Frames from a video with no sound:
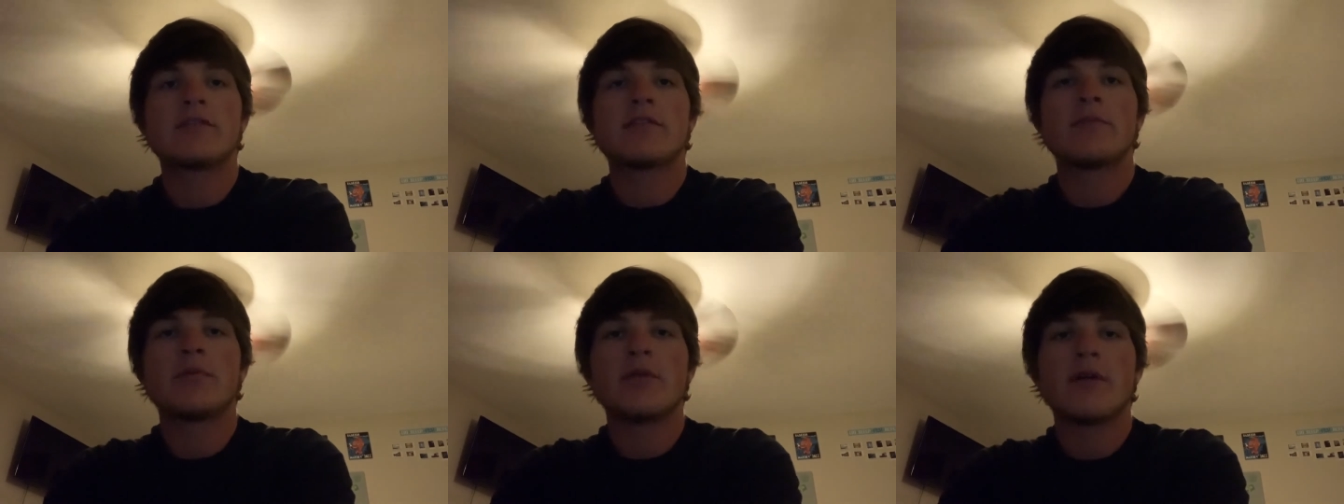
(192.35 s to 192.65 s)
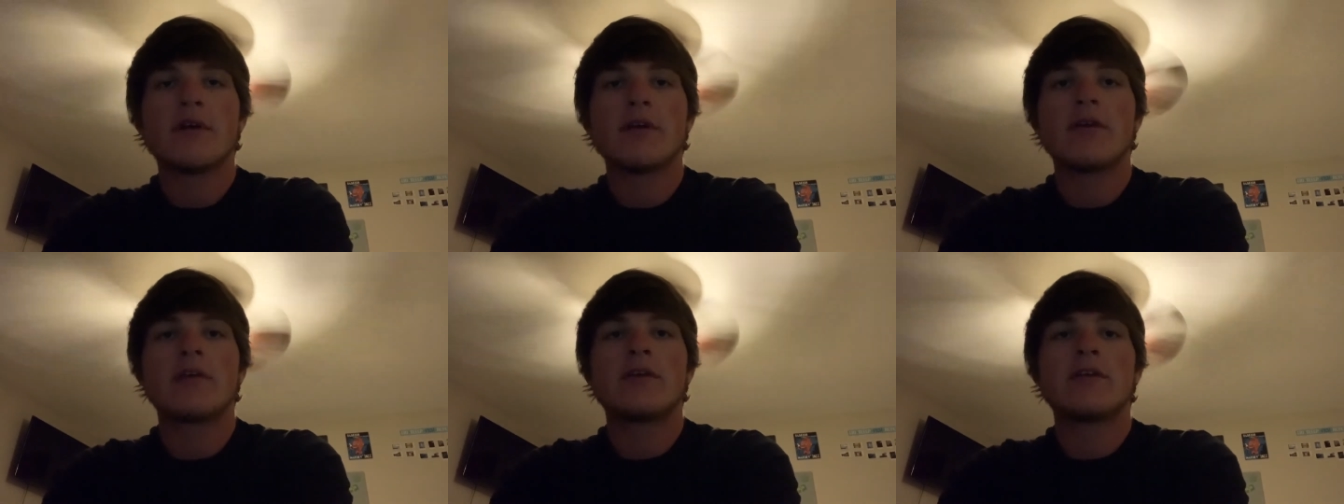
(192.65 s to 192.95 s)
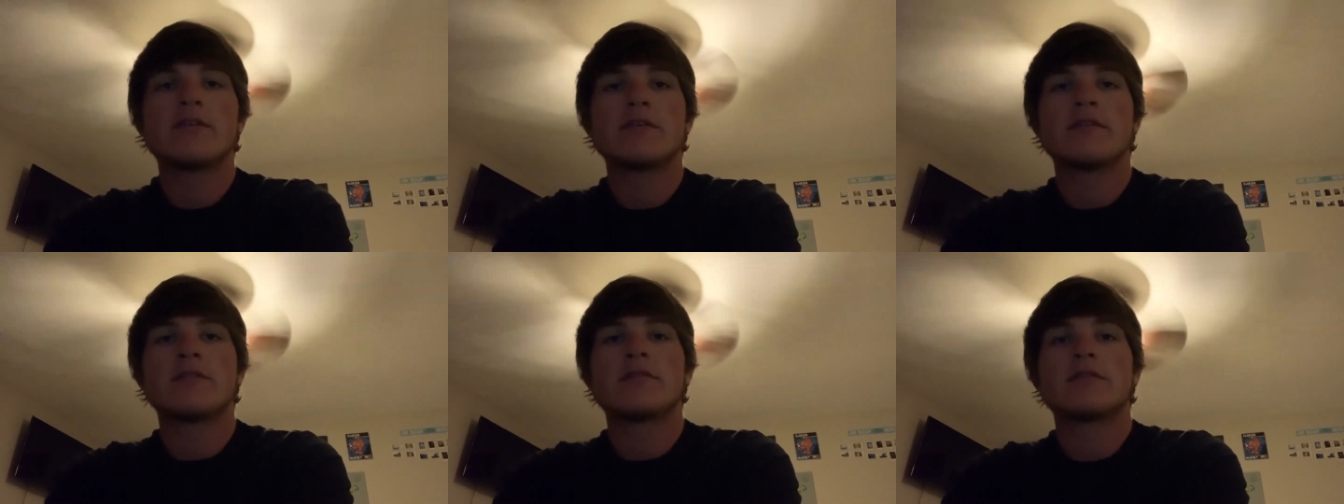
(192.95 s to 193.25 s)
the play
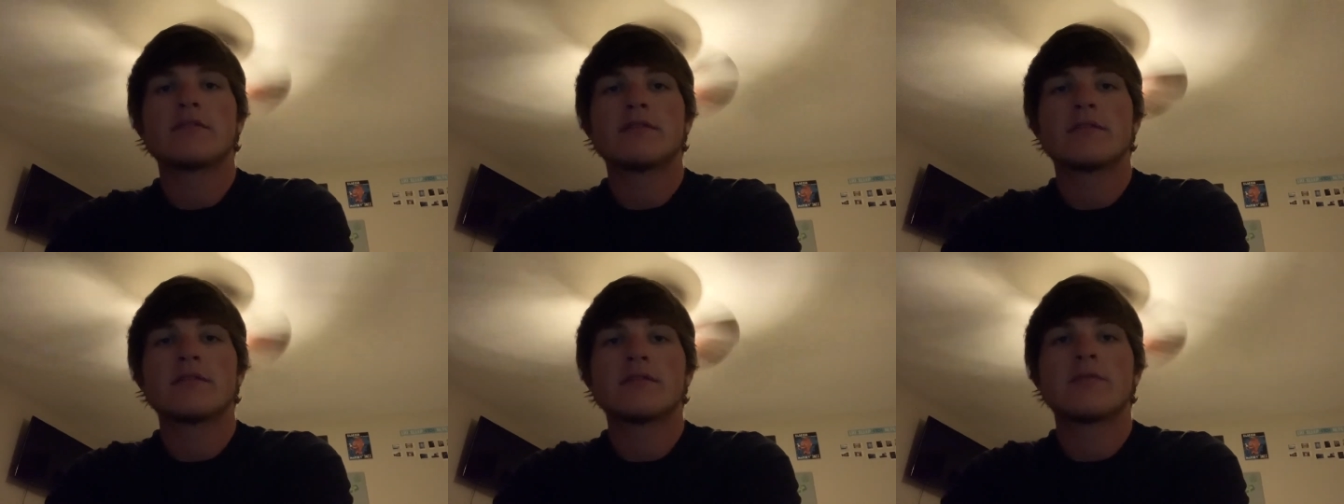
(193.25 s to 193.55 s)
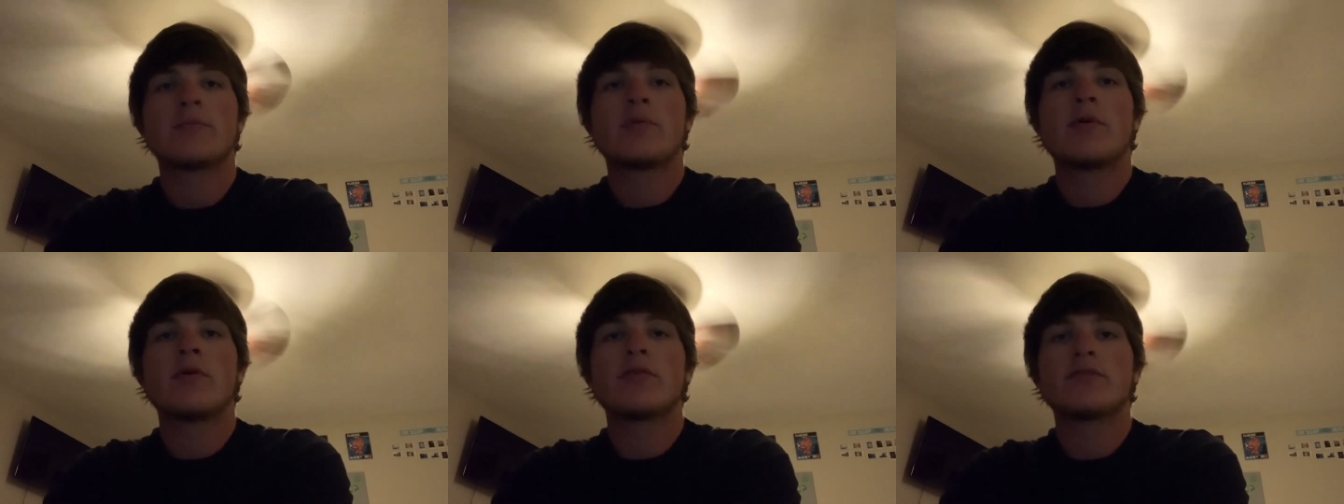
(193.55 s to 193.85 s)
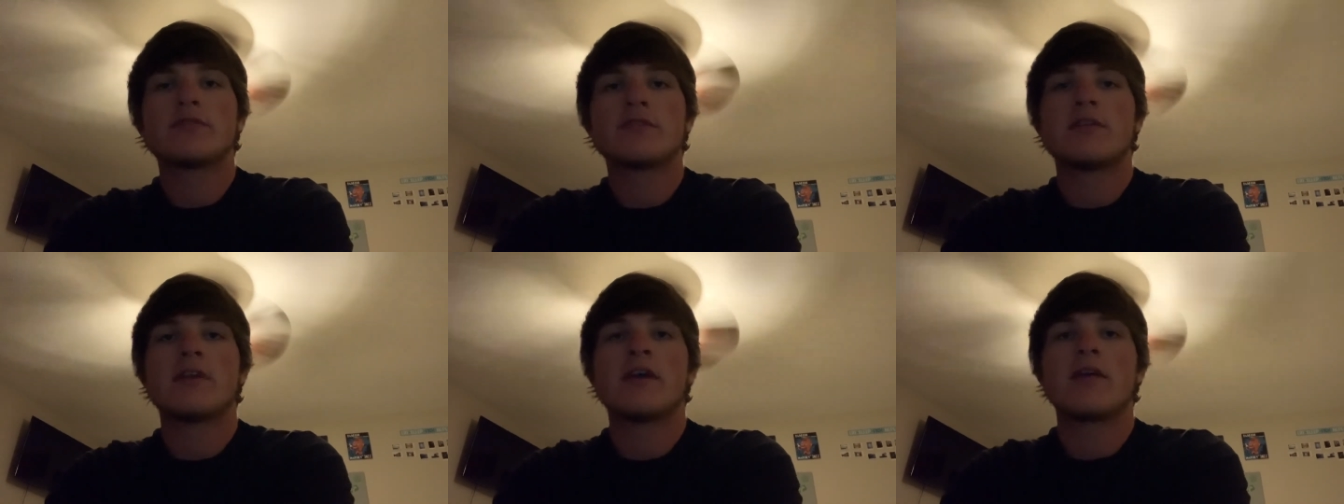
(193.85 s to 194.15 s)
is
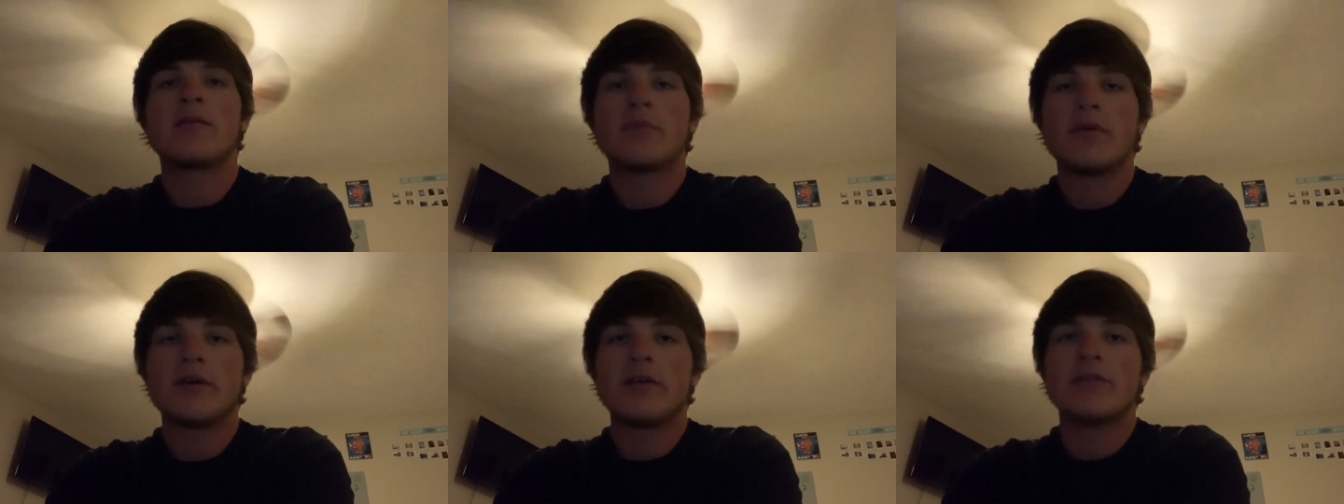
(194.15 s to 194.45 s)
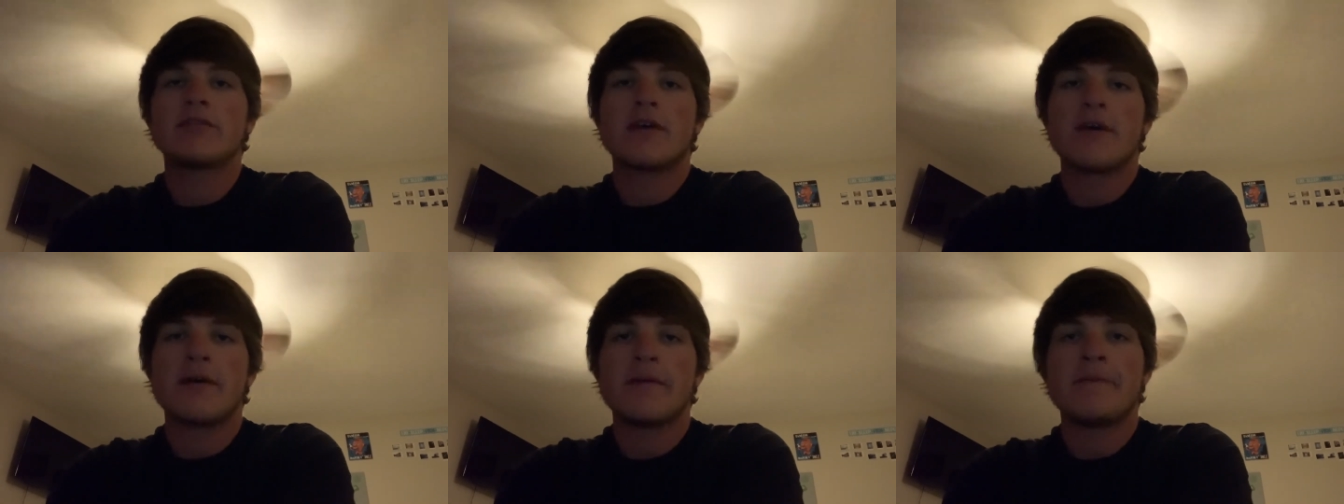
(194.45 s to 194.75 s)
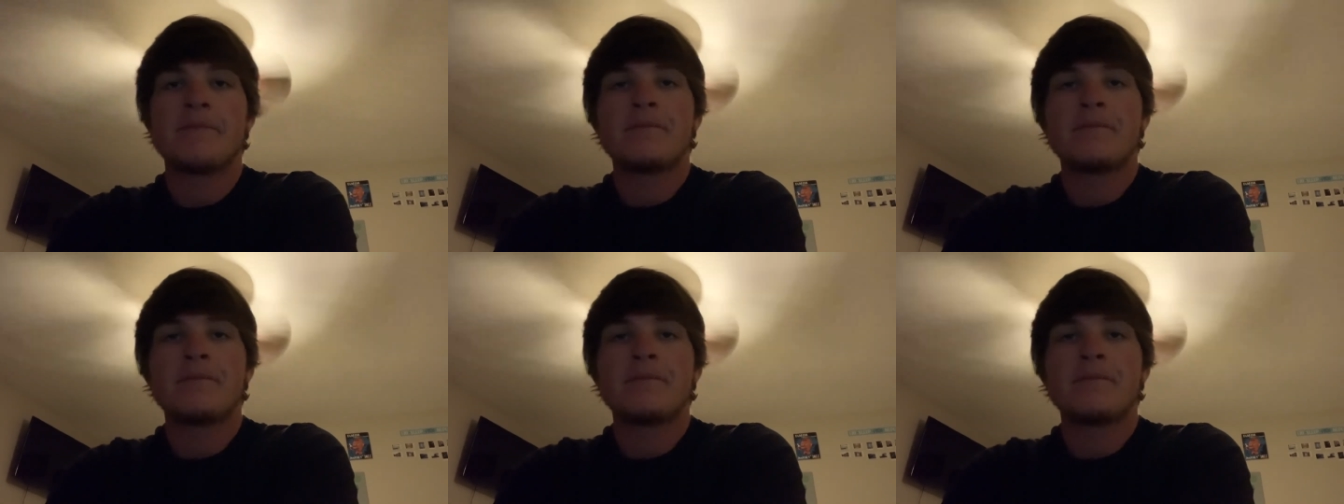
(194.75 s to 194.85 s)
supposed to take place at.